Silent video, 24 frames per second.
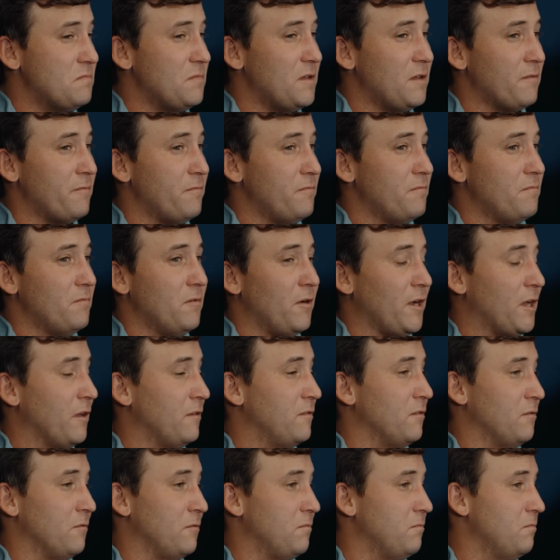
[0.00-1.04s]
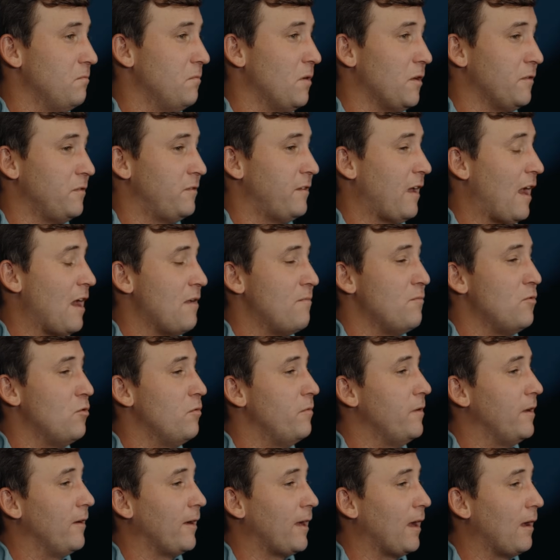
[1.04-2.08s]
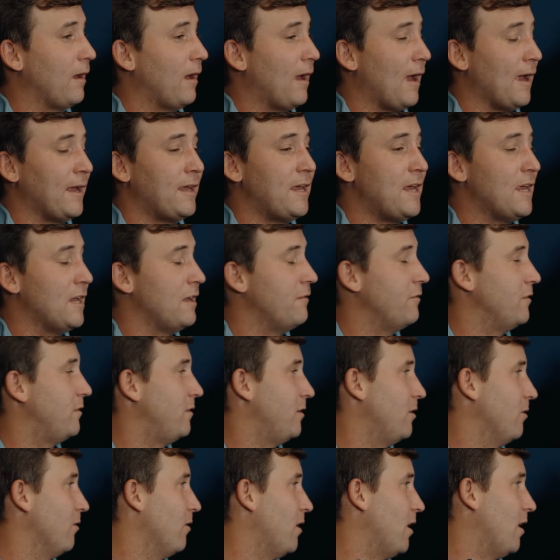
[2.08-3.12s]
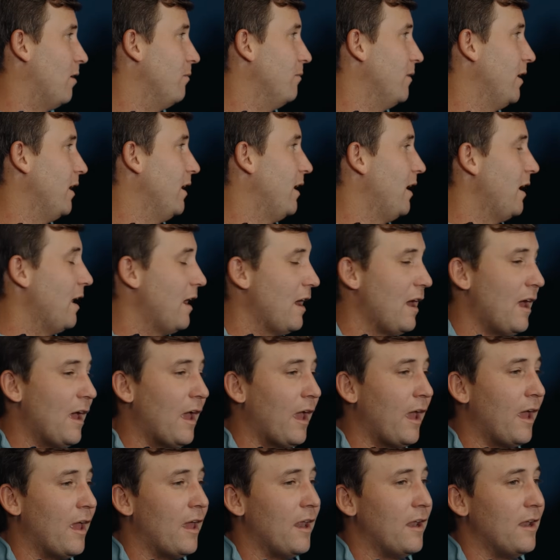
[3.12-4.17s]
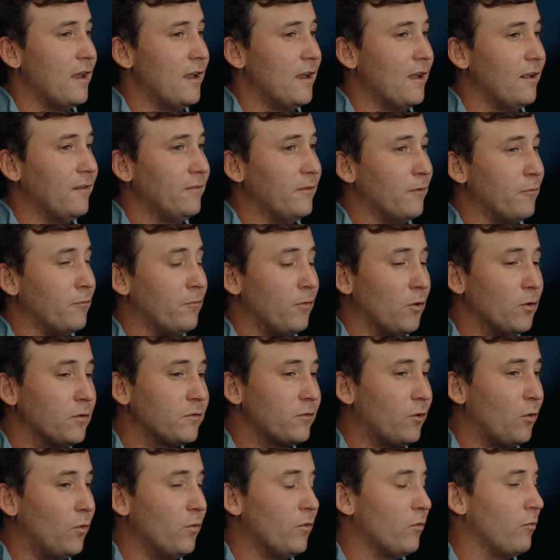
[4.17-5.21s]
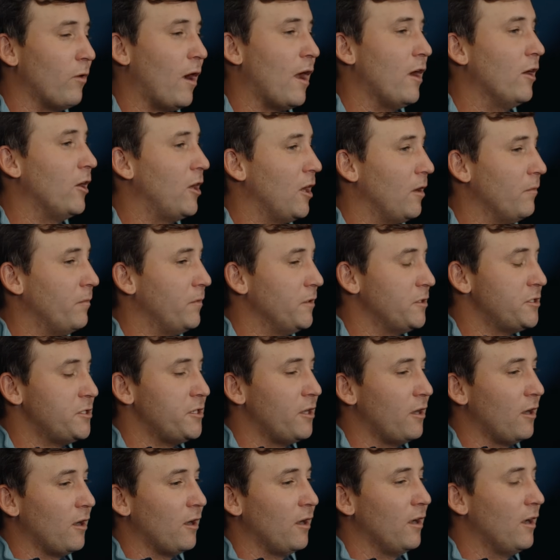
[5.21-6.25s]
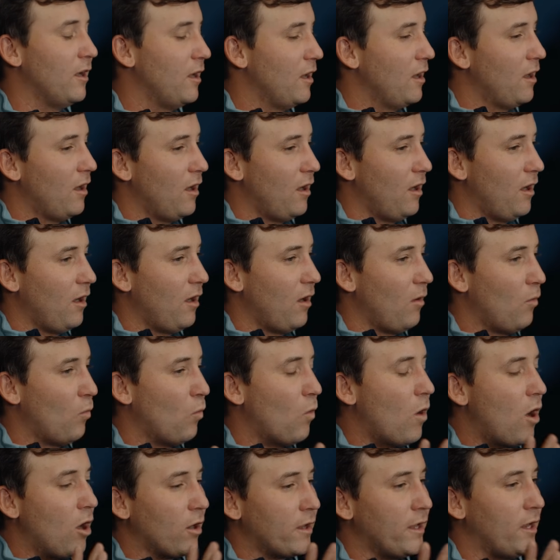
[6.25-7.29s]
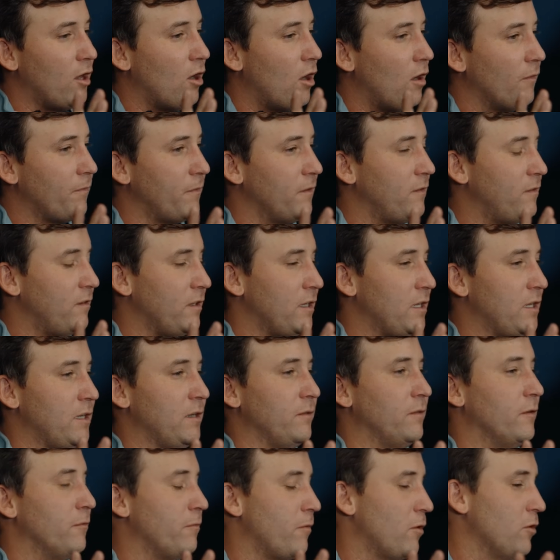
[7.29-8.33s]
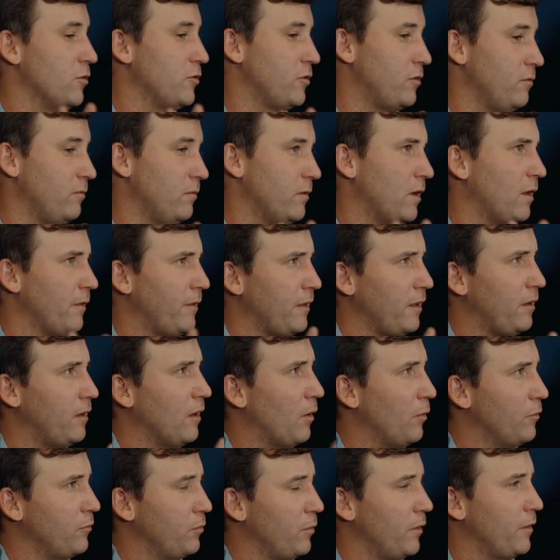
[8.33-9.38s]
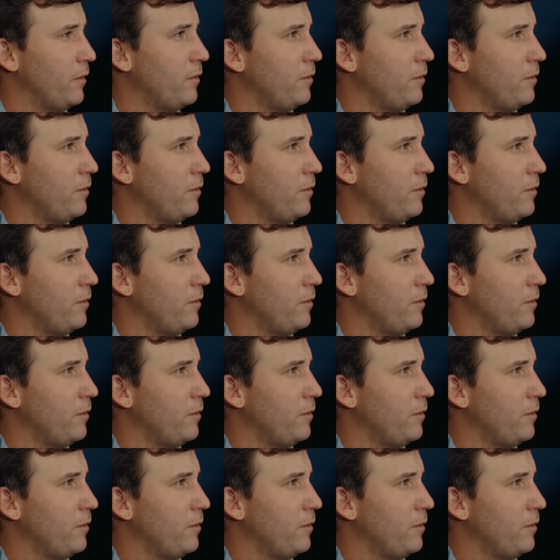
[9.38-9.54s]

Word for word: if like it's a, a sad movie, like I can't even tear up. And the first hole of the Ryder Cup this year, walking off the tee, the first I think I was with